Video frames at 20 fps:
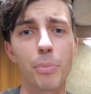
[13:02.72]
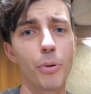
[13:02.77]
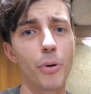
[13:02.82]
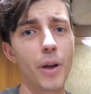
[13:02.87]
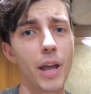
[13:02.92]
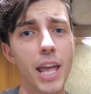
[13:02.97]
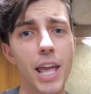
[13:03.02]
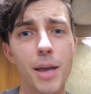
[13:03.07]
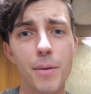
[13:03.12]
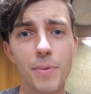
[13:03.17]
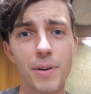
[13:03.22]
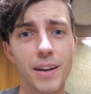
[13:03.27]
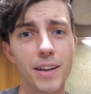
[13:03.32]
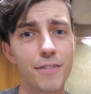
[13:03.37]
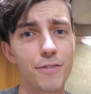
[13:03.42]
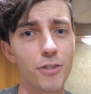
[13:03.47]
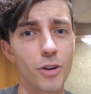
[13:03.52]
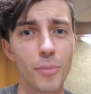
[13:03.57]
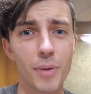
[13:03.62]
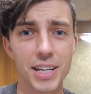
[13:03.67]

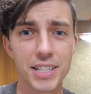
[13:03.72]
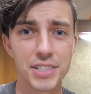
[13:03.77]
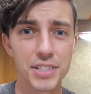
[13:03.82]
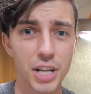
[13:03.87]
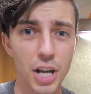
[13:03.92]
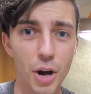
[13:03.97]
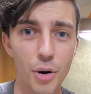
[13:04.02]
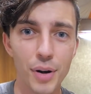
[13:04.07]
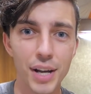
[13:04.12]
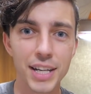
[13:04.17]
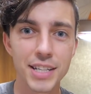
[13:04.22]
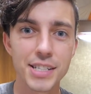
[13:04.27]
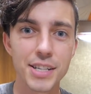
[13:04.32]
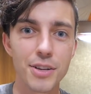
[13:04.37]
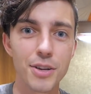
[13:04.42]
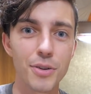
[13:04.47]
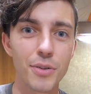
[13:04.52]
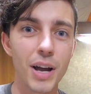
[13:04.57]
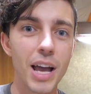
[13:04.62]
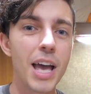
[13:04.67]
prohibited from us going
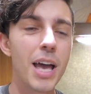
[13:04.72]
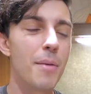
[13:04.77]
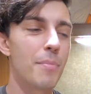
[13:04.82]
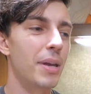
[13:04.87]
to